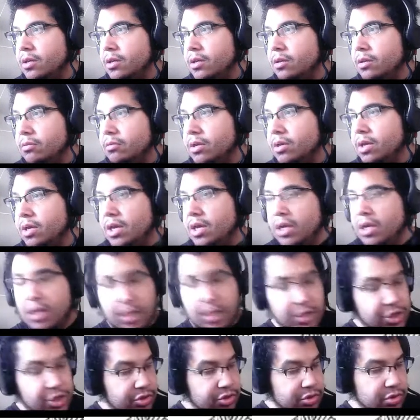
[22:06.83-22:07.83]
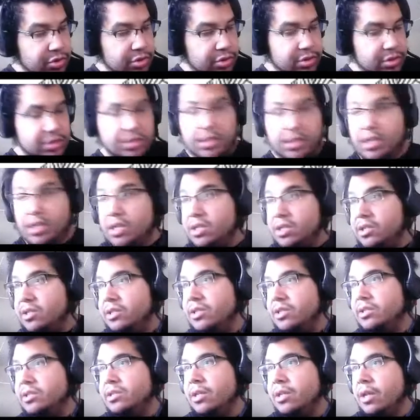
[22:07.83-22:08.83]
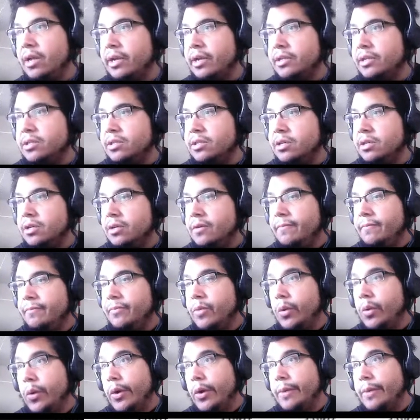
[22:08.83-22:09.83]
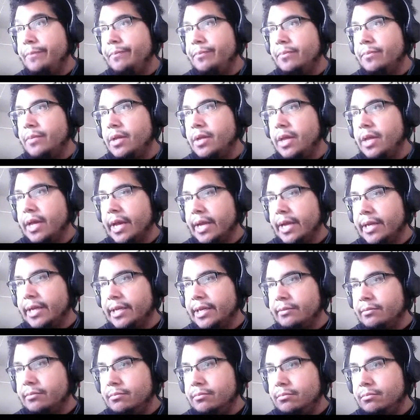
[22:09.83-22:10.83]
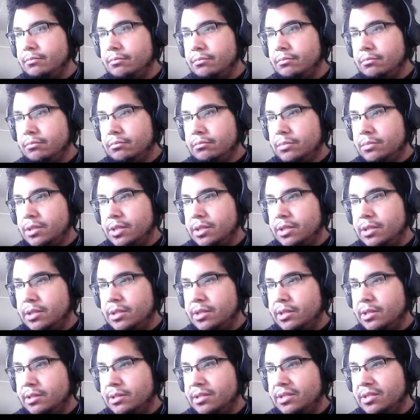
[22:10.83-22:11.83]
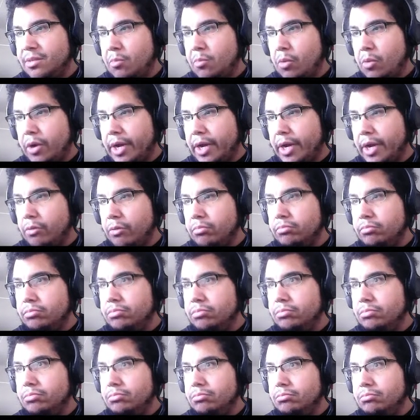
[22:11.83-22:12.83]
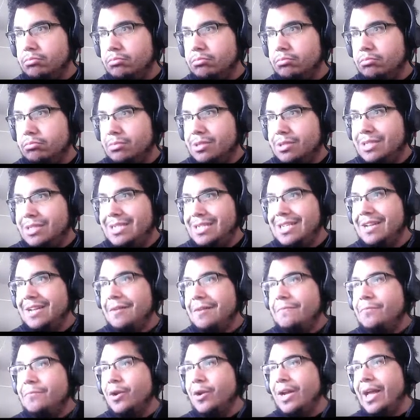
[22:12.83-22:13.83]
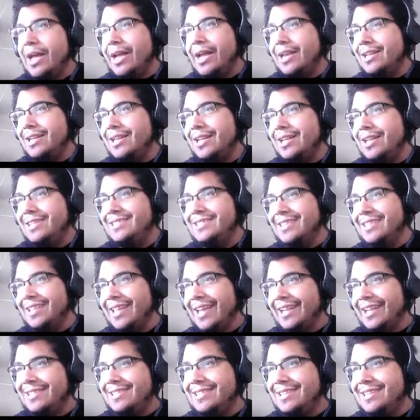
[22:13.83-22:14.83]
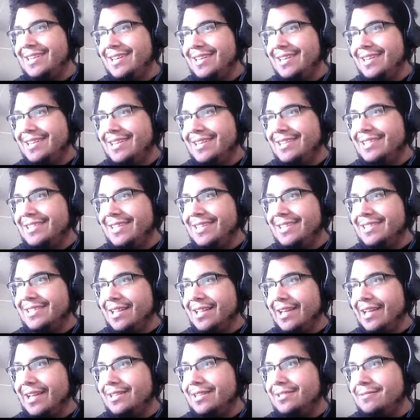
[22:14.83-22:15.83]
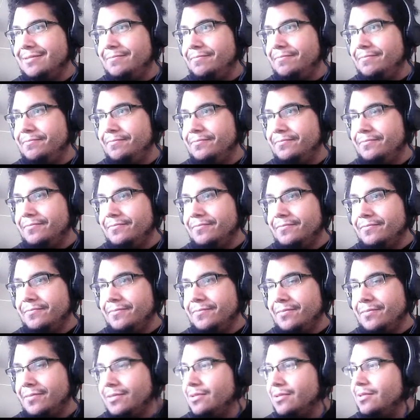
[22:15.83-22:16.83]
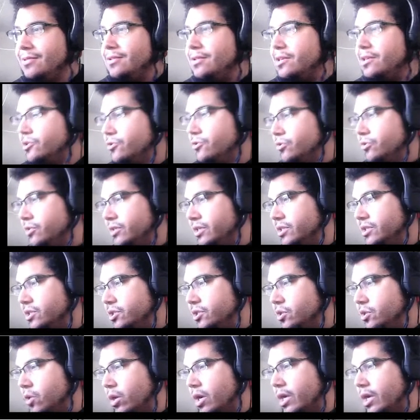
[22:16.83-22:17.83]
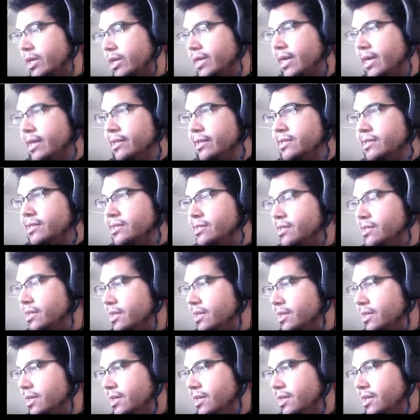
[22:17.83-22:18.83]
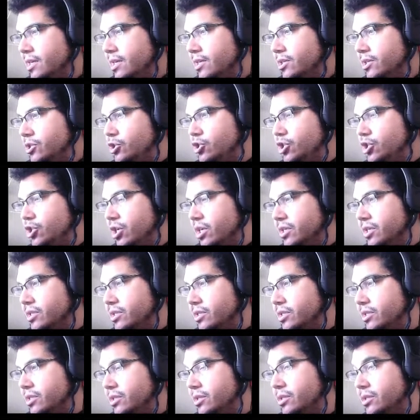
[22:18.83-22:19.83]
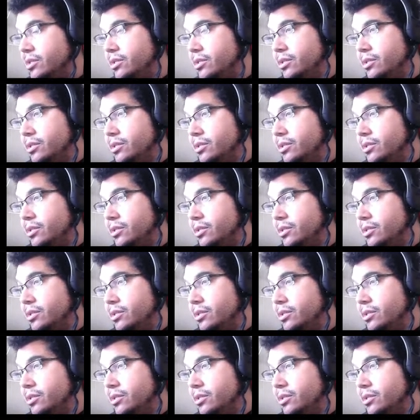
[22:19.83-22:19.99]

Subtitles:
Okay, Control D to deselect, or edit somewhere here. No, not edit, and select, deselect. Control D is a shortcut. Now let's just